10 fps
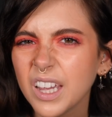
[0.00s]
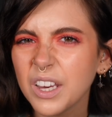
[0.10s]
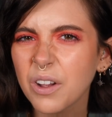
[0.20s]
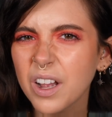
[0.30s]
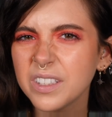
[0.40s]

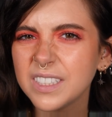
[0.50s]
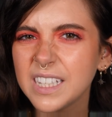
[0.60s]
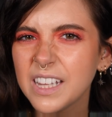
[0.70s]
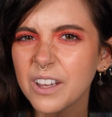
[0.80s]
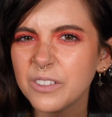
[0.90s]
Can you guys
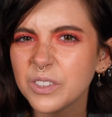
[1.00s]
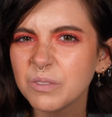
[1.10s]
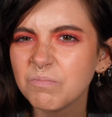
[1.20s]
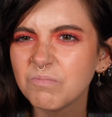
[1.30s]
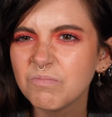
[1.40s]
see
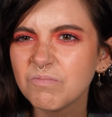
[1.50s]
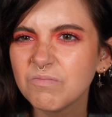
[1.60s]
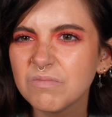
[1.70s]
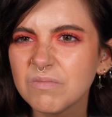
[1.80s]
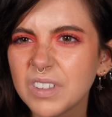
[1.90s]
those?
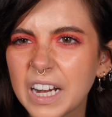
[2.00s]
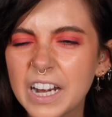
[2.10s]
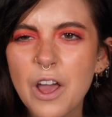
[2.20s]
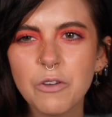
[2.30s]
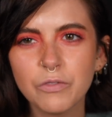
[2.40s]
I
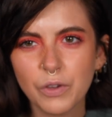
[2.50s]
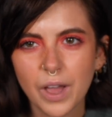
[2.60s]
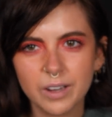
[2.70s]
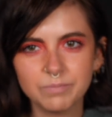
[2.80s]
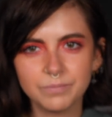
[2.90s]
don't know if you
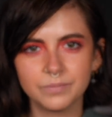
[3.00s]
can.